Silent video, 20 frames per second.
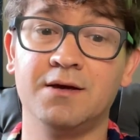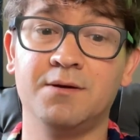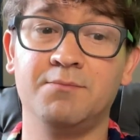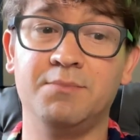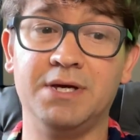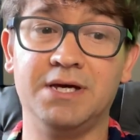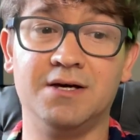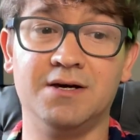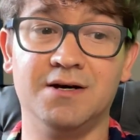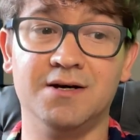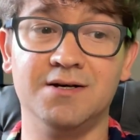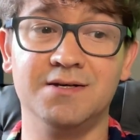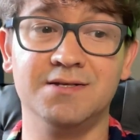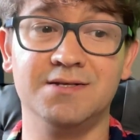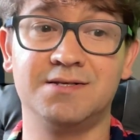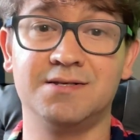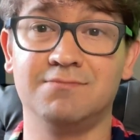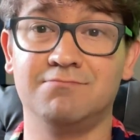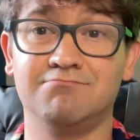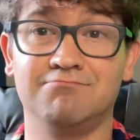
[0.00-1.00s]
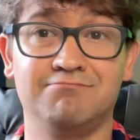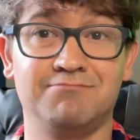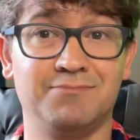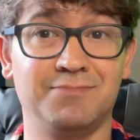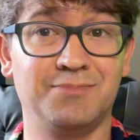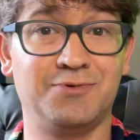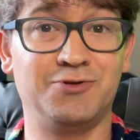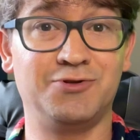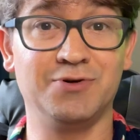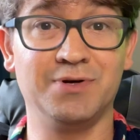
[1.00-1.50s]
because
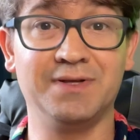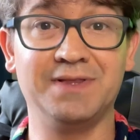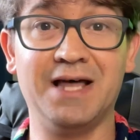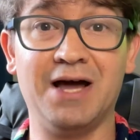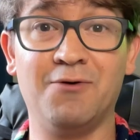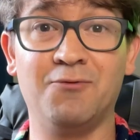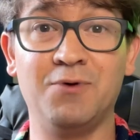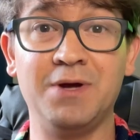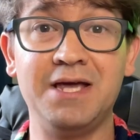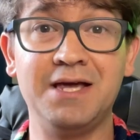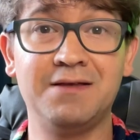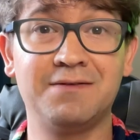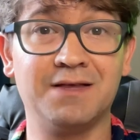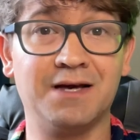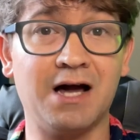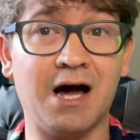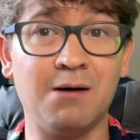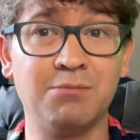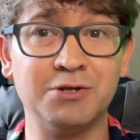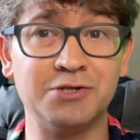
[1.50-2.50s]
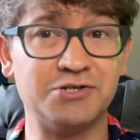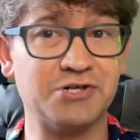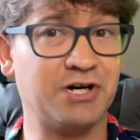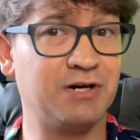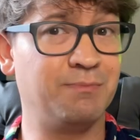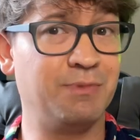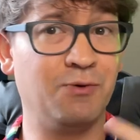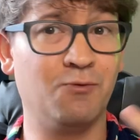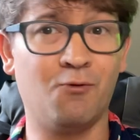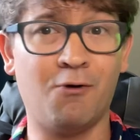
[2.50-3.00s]
during that week, the goblins are
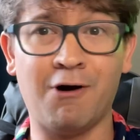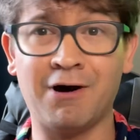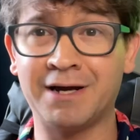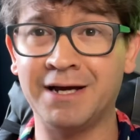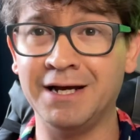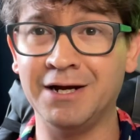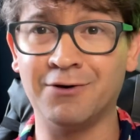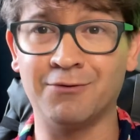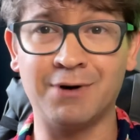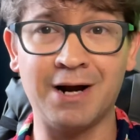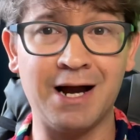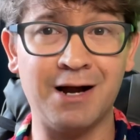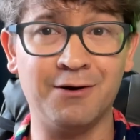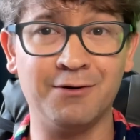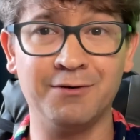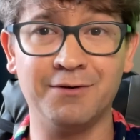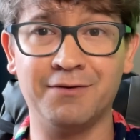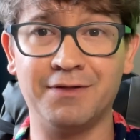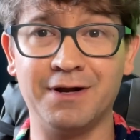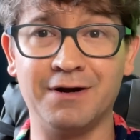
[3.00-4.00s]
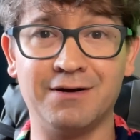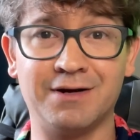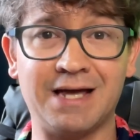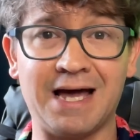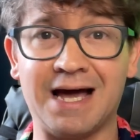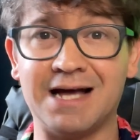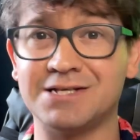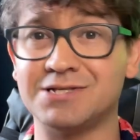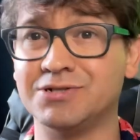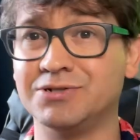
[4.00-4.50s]
going to be walking around their
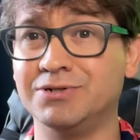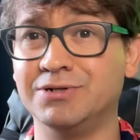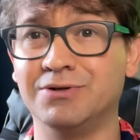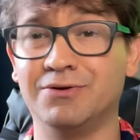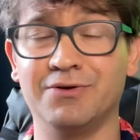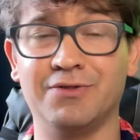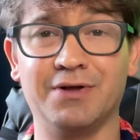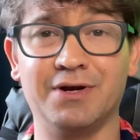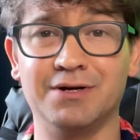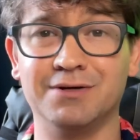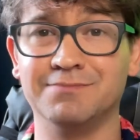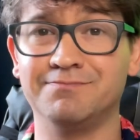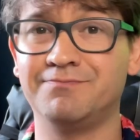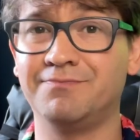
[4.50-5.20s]
castle or their